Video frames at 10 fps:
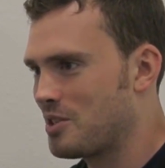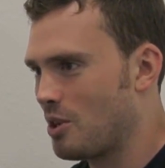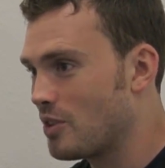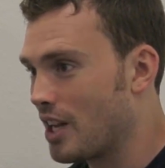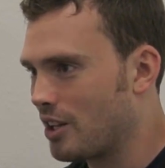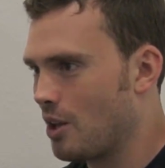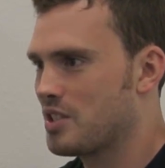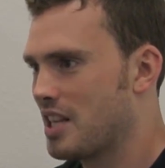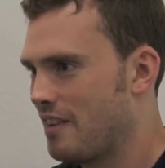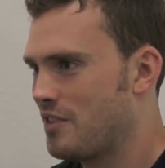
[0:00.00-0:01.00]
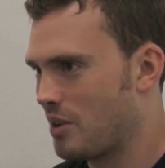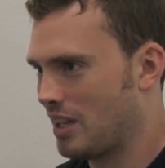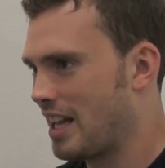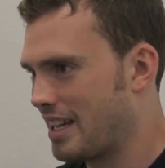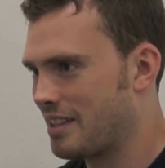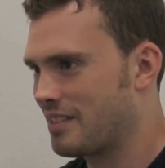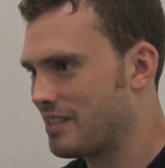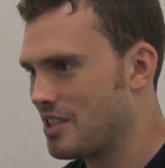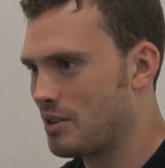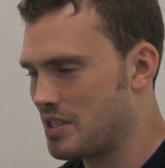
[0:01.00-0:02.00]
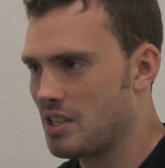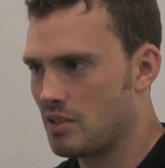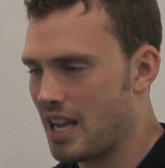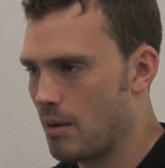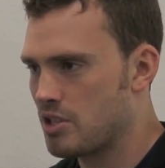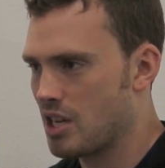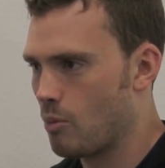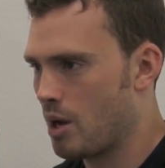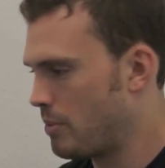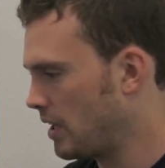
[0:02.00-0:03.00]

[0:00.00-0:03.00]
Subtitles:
So if you get close enough, you can still damage someone,